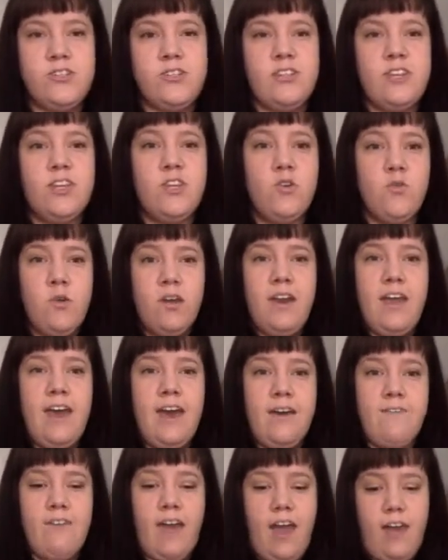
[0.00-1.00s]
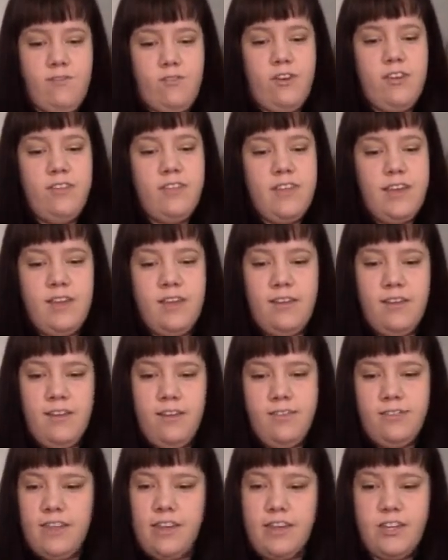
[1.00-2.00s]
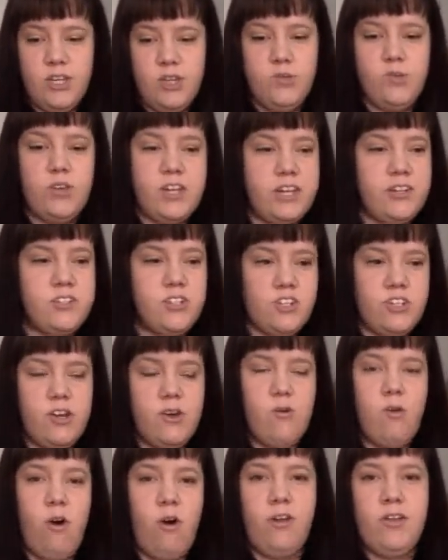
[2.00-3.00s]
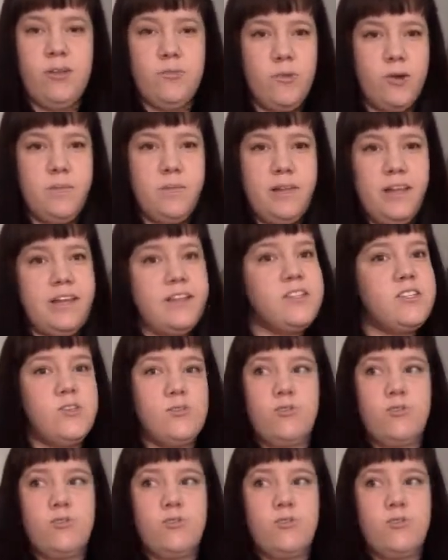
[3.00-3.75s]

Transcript: so that you can have everything that you need to know all in one place.